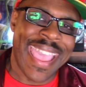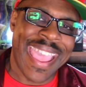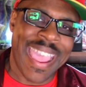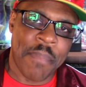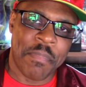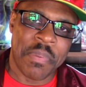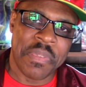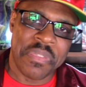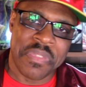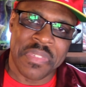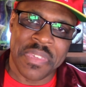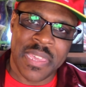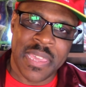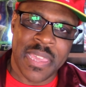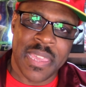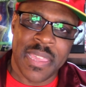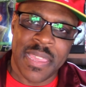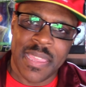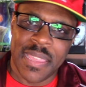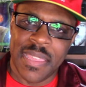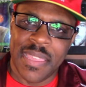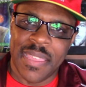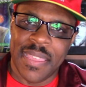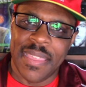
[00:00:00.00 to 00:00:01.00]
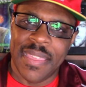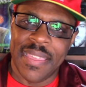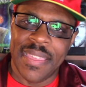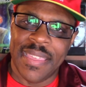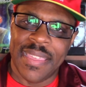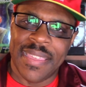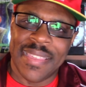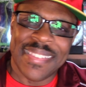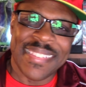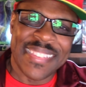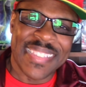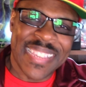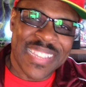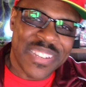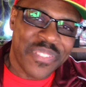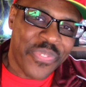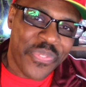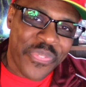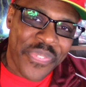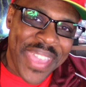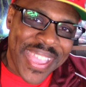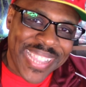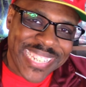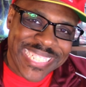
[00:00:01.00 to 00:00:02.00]
apathy, is
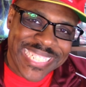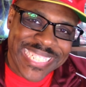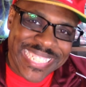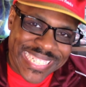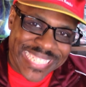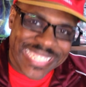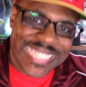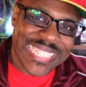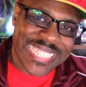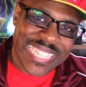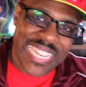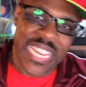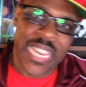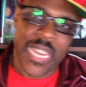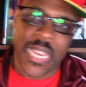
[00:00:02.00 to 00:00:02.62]
infectious.